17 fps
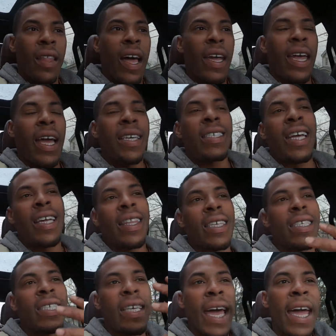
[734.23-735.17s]
I guess, like
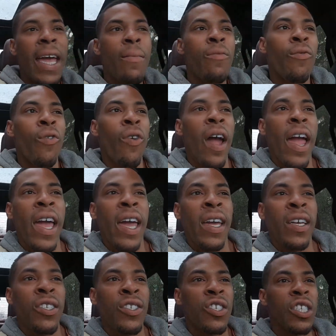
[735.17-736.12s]
the same
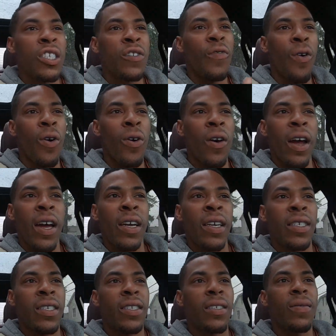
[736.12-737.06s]
range as far
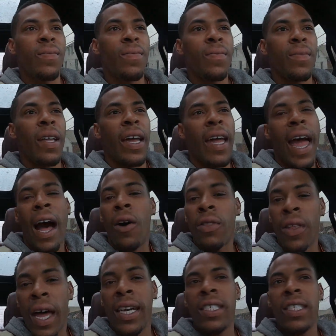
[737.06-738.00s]
as like
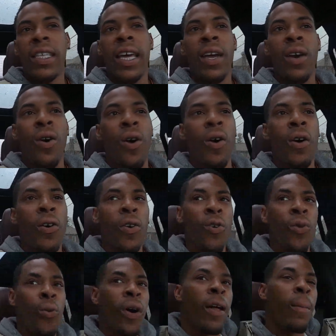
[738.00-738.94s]
how nice they are
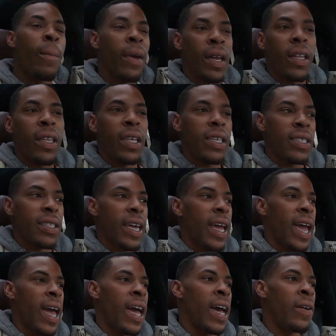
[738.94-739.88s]
or what amenities
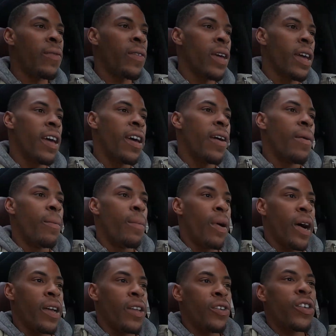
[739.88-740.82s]
they have.
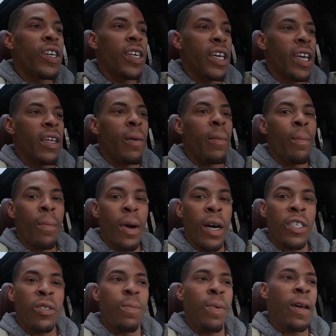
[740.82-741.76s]
But you can get a
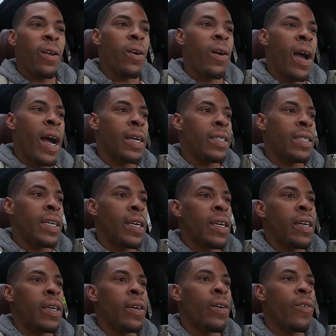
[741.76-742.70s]
much better
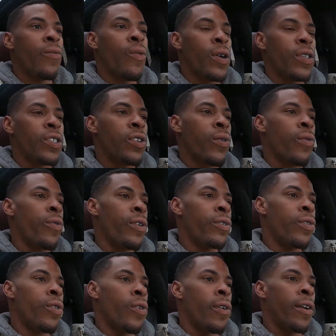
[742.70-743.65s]
idea of what's
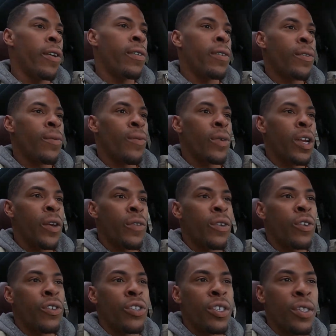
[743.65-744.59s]
going on whenever
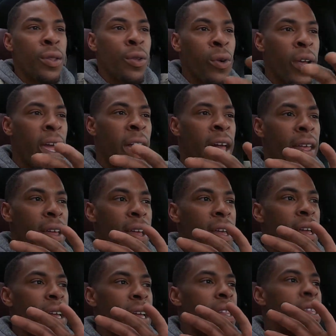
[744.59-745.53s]
you just look at
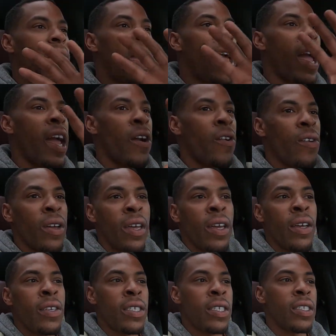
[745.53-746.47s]
the
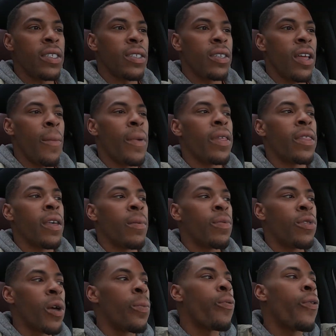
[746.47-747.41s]
areas, I mean
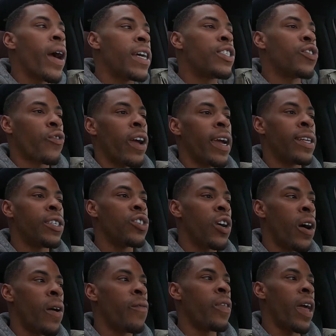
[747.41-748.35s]
the price
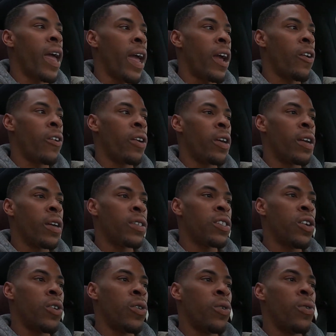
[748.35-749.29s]
range of the area.
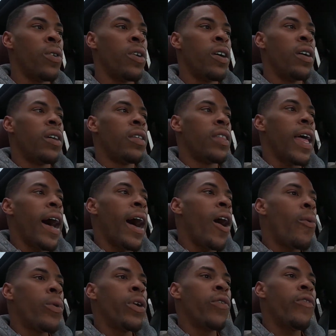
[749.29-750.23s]
So
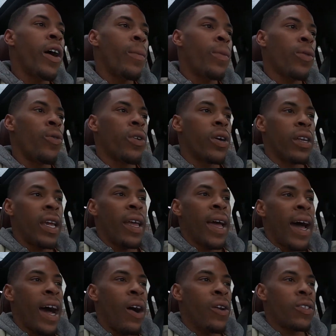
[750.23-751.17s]
now whenever I'm looking
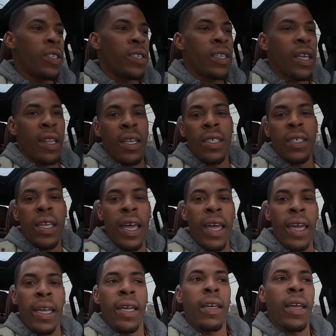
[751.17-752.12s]
at houses, like let's
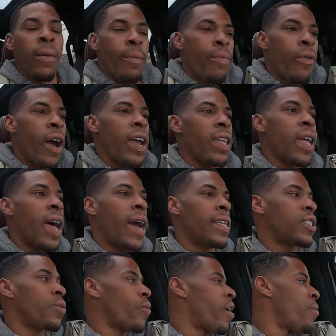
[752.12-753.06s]
say in Brighton
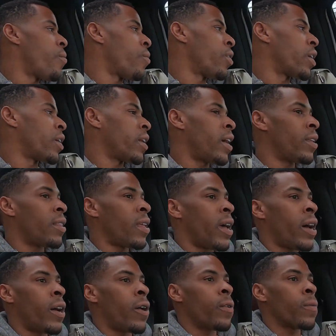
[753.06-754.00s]
Heights where I'm working at
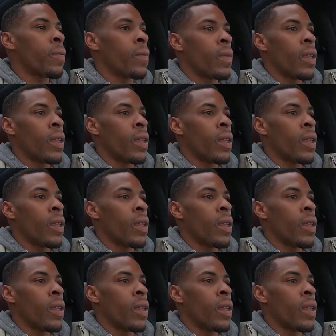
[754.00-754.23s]
now,